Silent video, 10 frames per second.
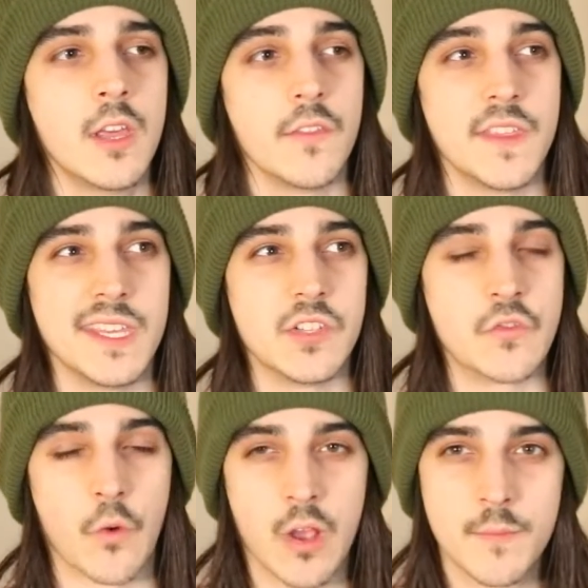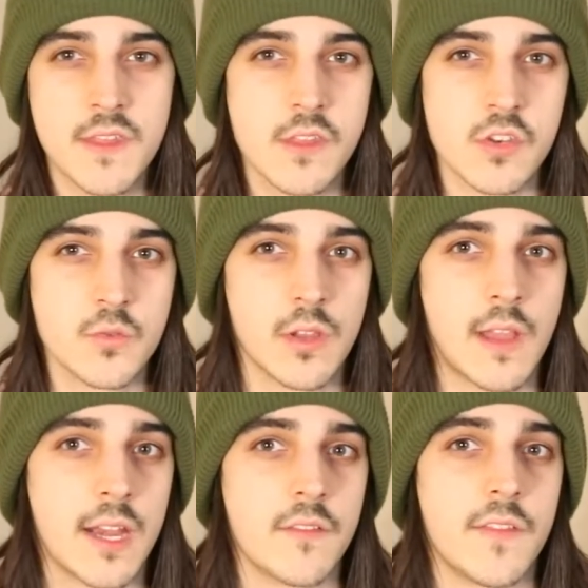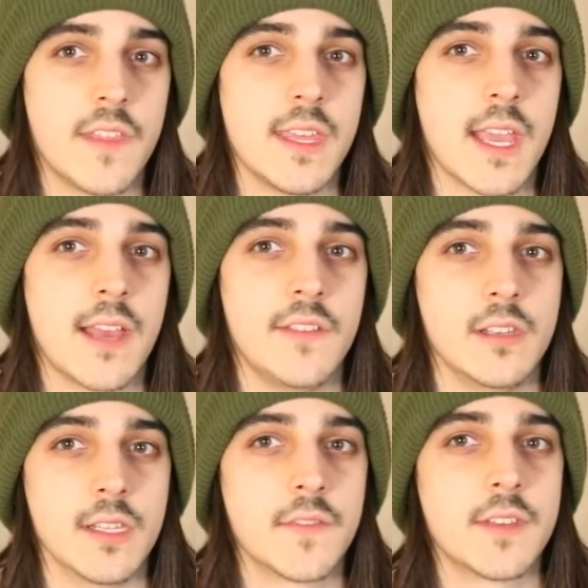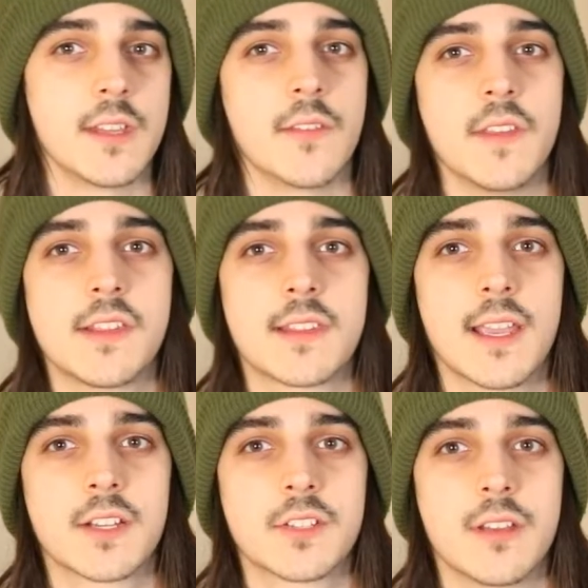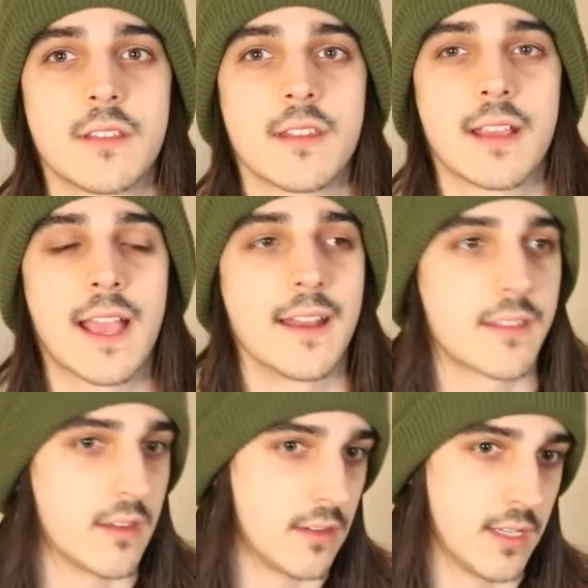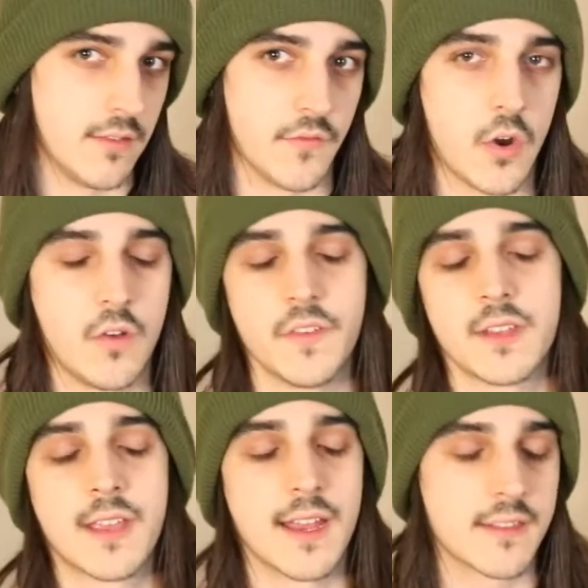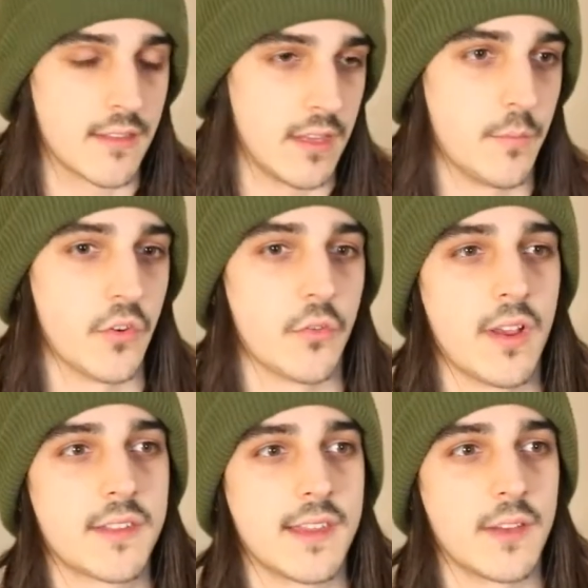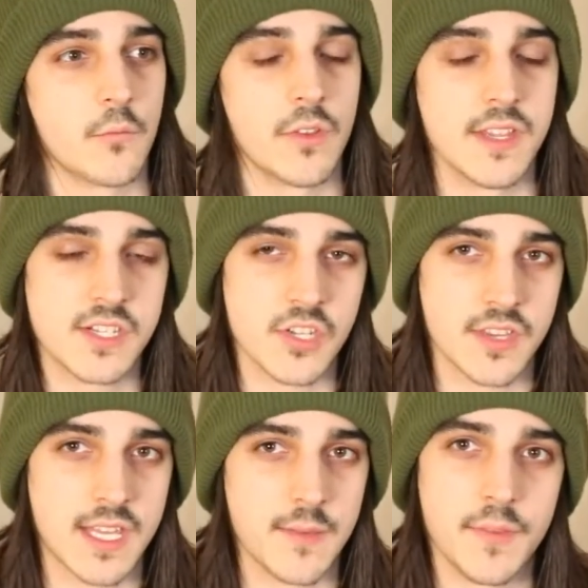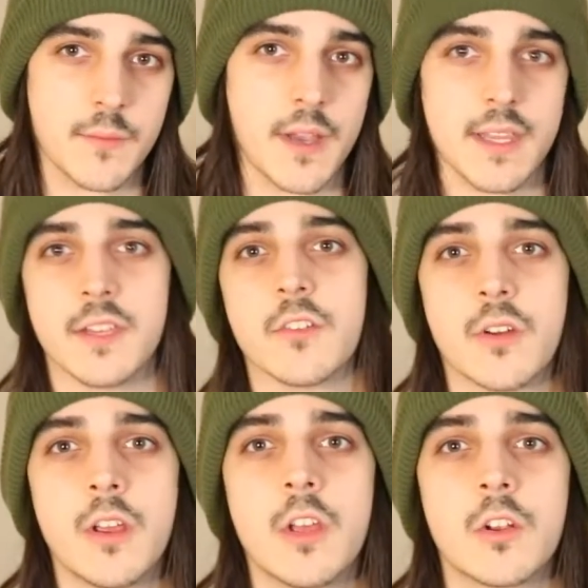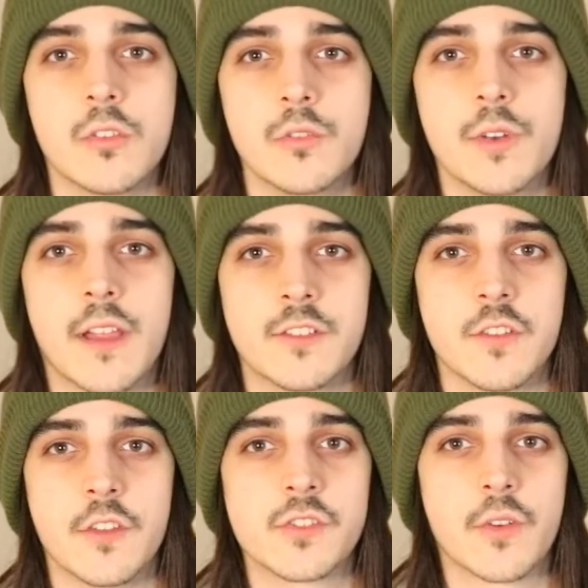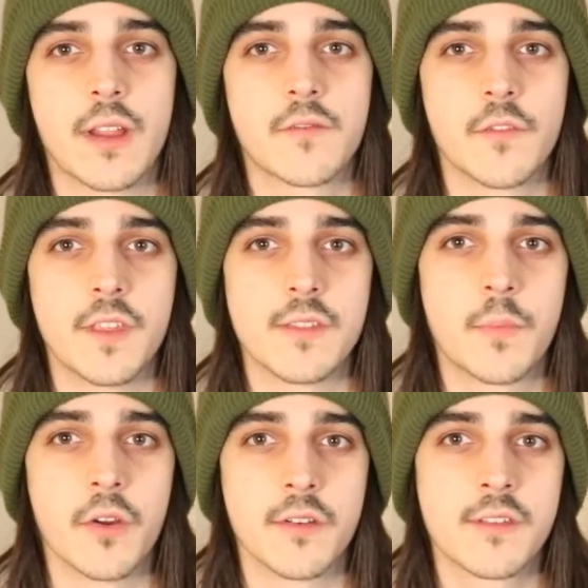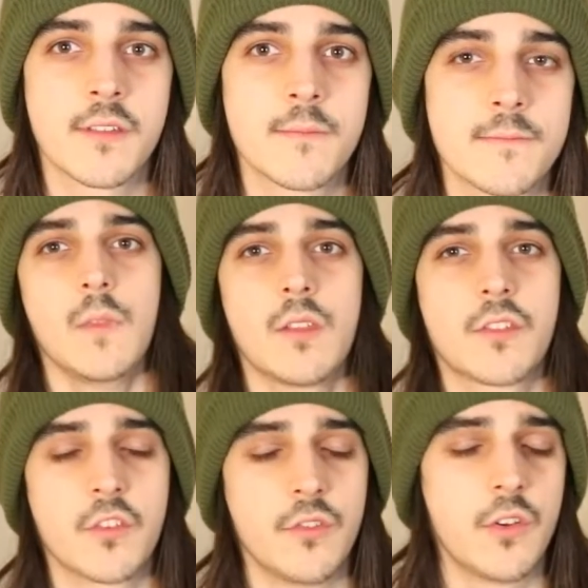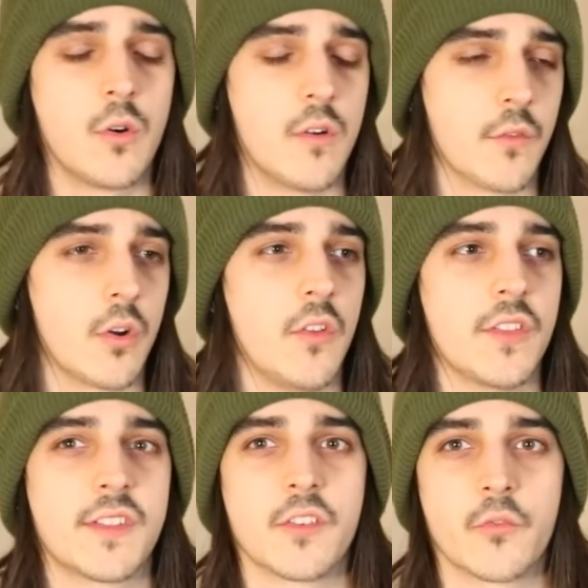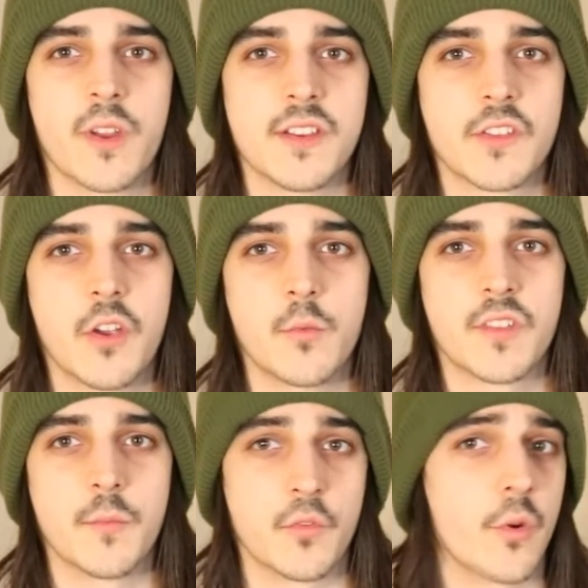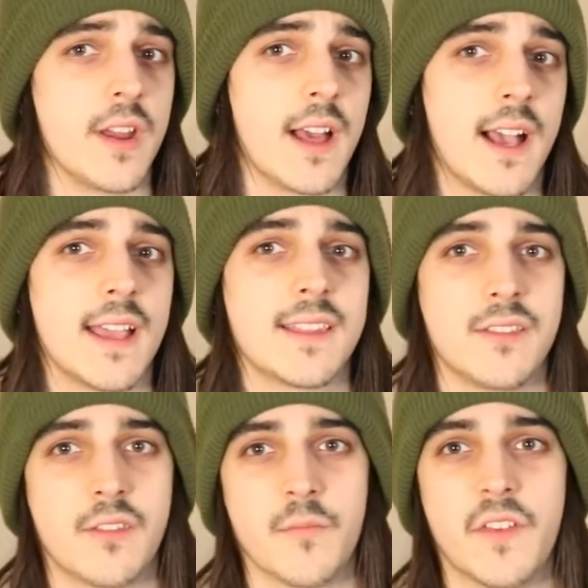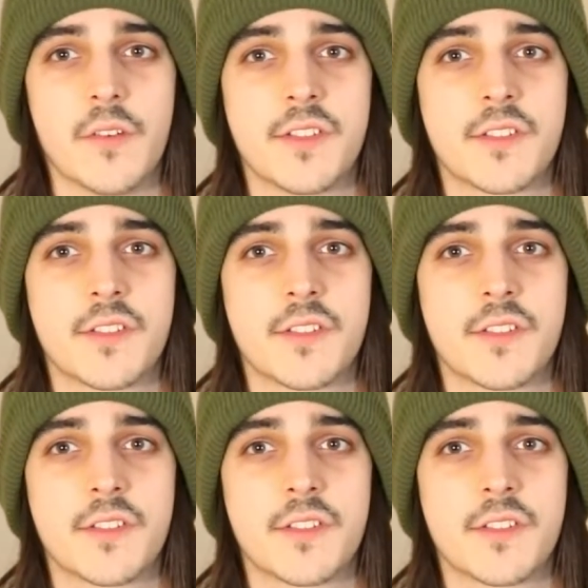The drums do a lot of the heavy lifting in these sections, constantly evolving, constantly progressing, really just keeping my ear glued onto the track for these parts. Still though, overall this is a great song with some great highs and some very